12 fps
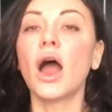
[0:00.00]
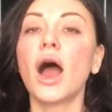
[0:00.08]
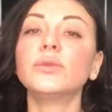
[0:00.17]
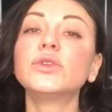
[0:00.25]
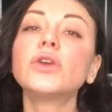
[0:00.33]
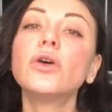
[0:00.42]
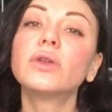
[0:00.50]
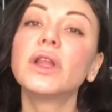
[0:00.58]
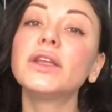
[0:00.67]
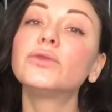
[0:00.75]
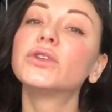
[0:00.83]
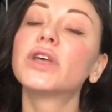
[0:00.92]
I'm so
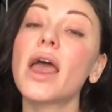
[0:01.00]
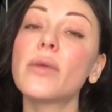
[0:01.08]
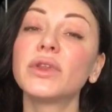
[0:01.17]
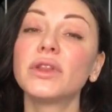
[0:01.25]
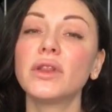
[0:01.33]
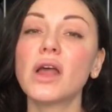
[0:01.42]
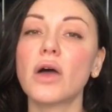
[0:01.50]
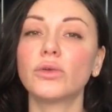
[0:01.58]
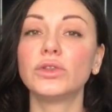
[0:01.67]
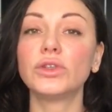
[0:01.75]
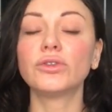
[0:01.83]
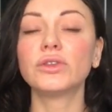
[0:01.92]
glad what happened now
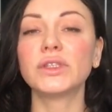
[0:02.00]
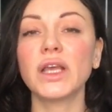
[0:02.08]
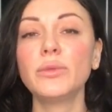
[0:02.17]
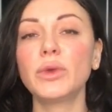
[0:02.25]
in USA,